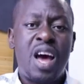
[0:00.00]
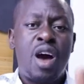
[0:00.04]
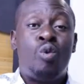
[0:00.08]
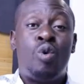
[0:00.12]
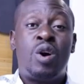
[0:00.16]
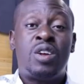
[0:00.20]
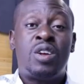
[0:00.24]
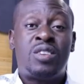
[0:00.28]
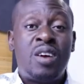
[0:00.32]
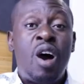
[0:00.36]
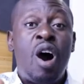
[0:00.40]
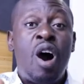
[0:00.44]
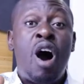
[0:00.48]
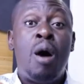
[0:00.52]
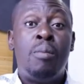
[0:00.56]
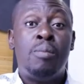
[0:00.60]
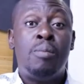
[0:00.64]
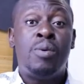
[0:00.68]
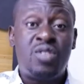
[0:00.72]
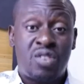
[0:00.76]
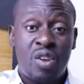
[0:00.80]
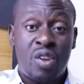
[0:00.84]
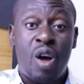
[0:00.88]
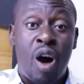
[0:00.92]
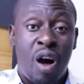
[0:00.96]
What
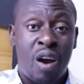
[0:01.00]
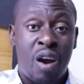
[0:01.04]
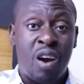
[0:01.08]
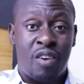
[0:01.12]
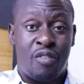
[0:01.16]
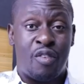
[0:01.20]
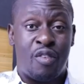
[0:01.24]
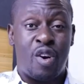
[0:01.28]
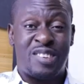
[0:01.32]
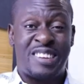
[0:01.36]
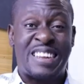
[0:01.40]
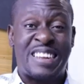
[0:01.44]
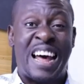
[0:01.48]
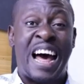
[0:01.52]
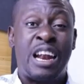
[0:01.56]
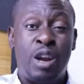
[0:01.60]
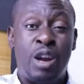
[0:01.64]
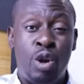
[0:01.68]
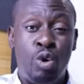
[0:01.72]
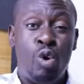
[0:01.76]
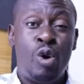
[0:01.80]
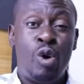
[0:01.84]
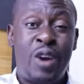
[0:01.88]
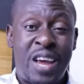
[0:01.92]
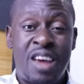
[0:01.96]
almost all of us are
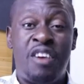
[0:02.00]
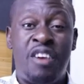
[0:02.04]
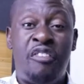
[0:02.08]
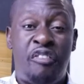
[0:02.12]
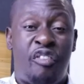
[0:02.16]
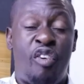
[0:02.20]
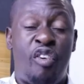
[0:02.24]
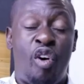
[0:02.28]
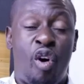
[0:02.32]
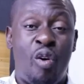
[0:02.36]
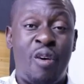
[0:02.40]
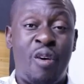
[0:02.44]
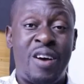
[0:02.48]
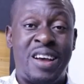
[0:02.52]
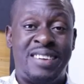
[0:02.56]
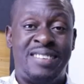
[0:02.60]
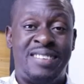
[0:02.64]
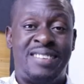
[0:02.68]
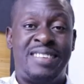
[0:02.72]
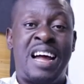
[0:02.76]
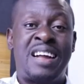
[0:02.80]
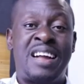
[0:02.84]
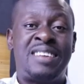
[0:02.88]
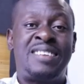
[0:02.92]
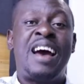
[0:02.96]
looking for
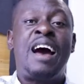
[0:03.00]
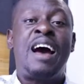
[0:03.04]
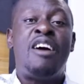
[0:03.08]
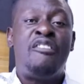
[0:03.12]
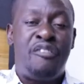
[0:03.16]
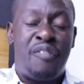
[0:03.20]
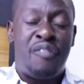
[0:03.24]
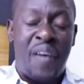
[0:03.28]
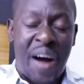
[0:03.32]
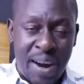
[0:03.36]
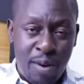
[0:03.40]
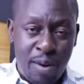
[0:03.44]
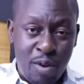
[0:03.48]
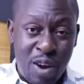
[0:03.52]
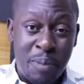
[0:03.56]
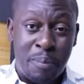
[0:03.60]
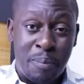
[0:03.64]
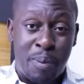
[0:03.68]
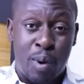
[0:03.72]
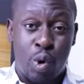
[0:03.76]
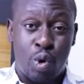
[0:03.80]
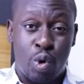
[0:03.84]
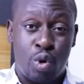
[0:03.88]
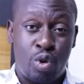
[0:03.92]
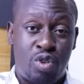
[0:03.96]
is that
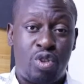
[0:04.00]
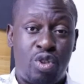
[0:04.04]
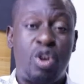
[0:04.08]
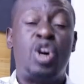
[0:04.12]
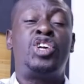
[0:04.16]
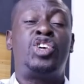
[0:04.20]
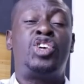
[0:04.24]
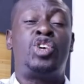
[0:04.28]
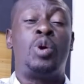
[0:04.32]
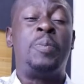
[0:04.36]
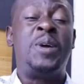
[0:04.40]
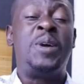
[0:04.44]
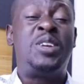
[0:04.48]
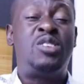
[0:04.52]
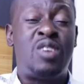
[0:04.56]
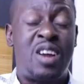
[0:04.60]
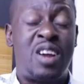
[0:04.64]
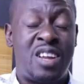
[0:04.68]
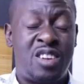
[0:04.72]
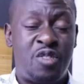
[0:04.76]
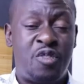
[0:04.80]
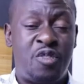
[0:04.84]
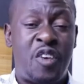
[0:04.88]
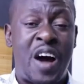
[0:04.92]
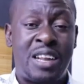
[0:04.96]
valuables should be
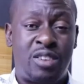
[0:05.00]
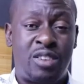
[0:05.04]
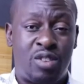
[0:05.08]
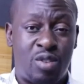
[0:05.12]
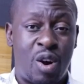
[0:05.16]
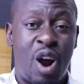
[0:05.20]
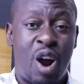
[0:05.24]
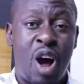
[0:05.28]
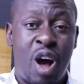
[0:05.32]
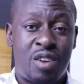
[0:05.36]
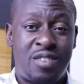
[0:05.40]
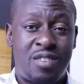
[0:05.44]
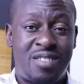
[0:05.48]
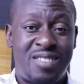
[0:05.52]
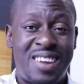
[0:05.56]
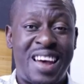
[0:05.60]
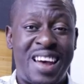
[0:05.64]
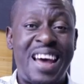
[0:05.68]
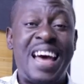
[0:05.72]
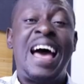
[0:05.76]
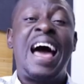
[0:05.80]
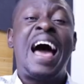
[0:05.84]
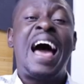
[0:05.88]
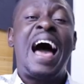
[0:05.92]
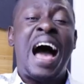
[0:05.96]
transferred to us.
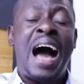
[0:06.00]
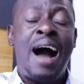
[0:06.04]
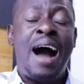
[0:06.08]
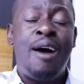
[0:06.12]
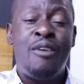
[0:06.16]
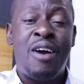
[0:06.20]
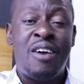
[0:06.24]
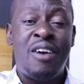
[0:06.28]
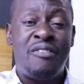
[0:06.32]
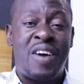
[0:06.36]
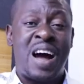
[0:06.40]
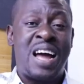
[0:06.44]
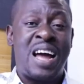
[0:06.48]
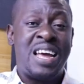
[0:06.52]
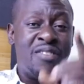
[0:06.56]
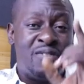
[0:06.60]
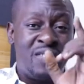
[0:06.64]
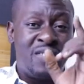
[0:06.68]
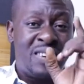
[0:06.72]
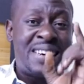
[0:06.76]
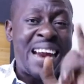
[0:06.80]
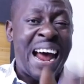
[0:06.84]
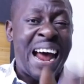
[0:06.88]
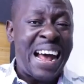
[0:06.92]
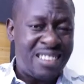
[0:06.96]
However, if
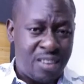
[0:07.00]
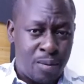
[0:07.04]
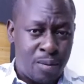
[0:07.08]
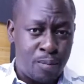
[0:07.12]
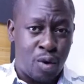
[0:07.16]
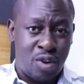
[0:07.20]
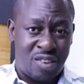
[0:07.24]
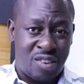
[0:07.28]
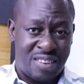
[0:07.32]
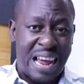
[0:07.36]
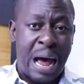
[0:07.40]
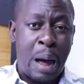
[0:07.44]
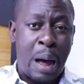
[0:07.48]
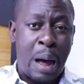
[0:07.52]
that must